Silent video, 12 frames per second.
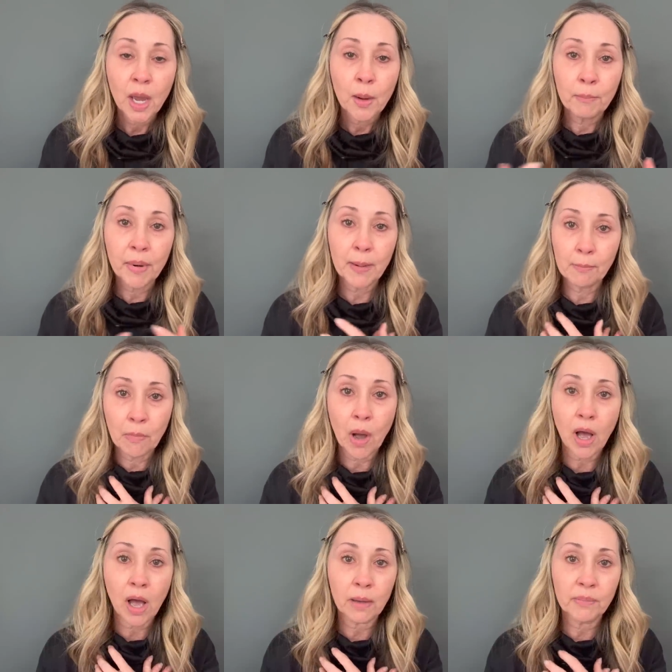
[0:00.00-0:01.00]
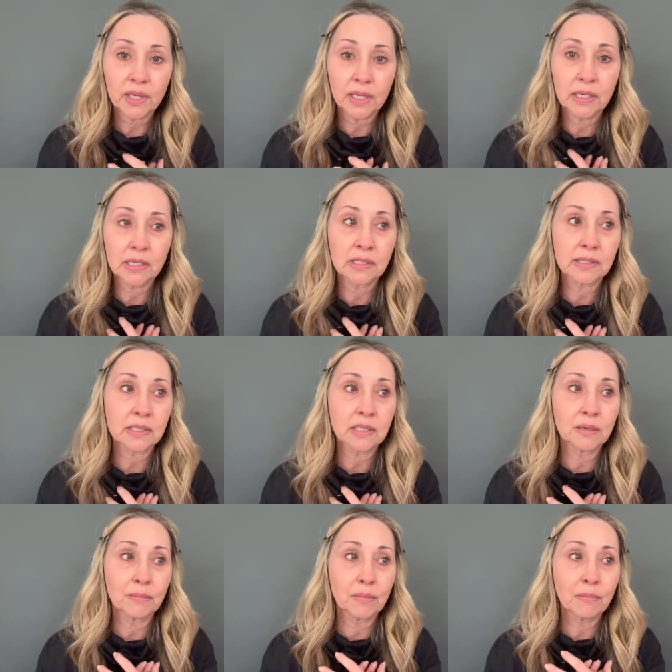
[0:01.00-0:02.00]
But Mob is
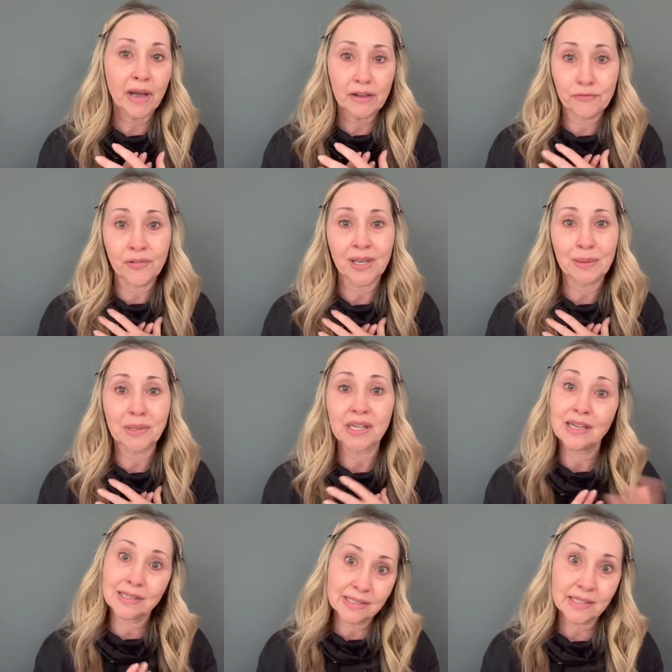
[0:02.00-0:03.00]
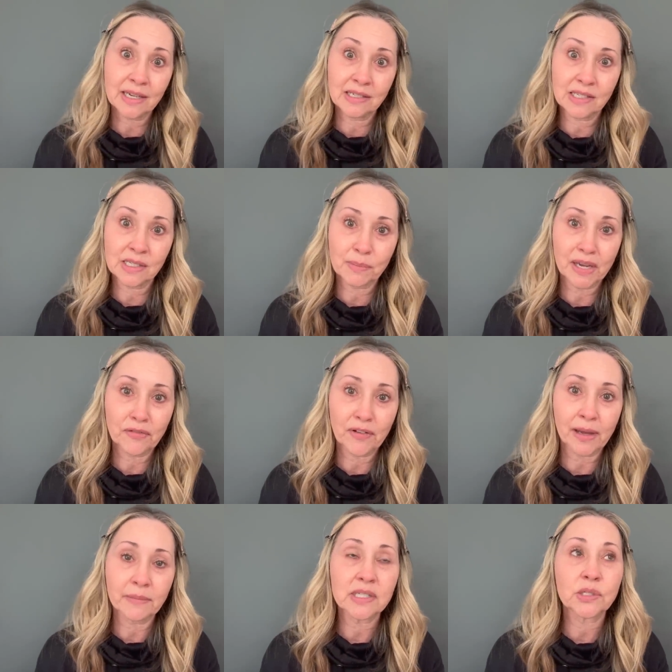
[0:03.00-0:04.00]
my family and Saint is my family.